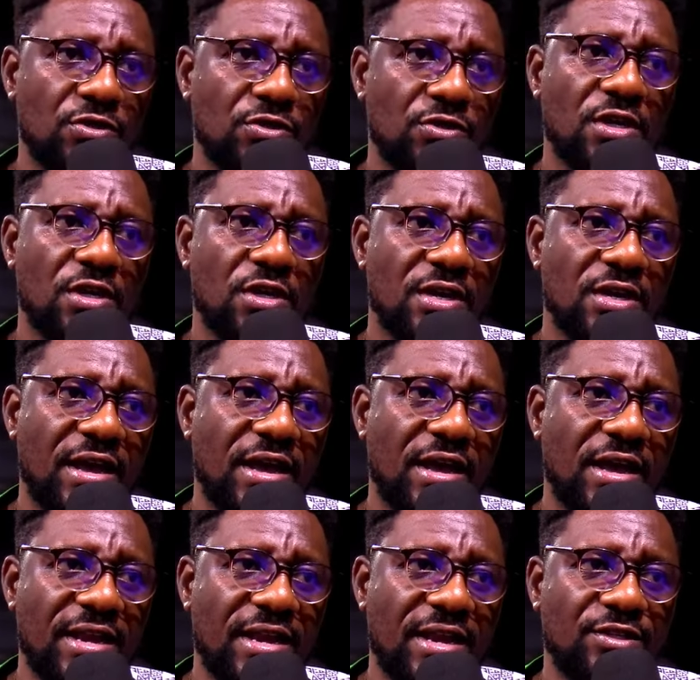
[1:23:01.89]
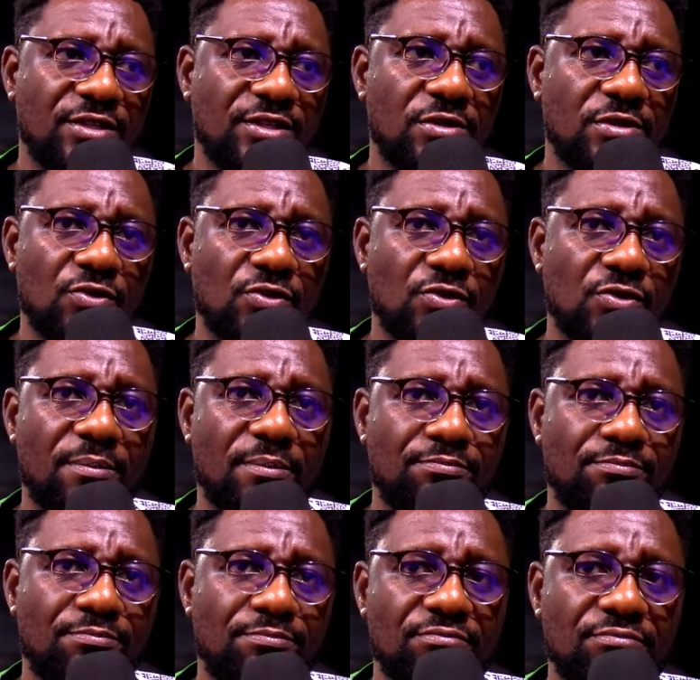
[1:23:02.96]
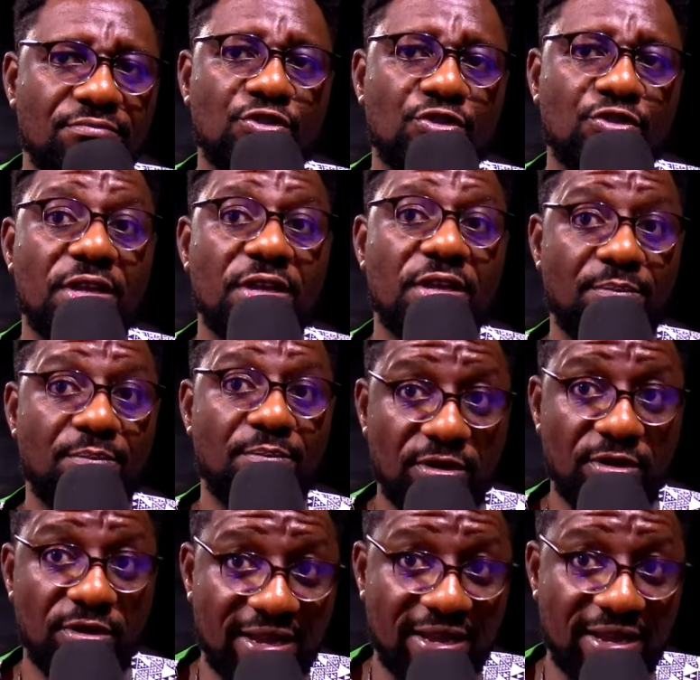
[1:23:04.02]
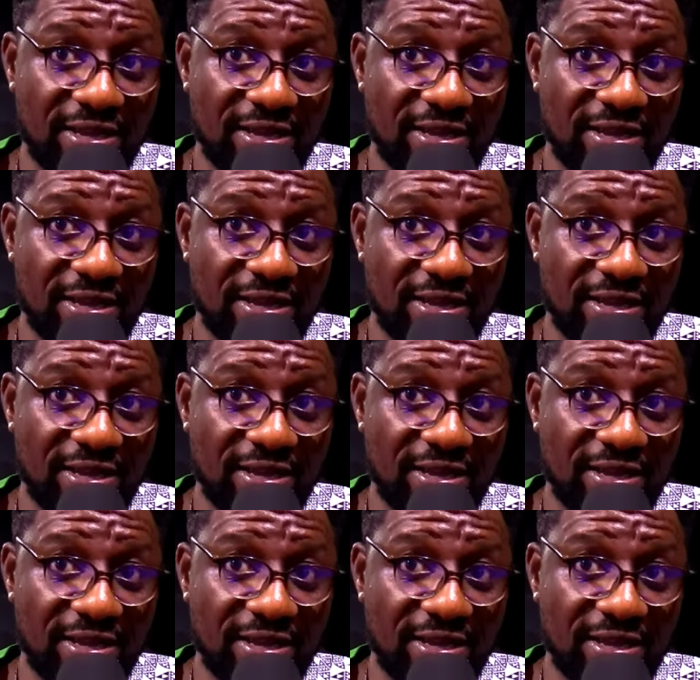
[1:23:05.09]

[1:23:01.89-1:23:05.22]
and I told him to go and study and put it back again.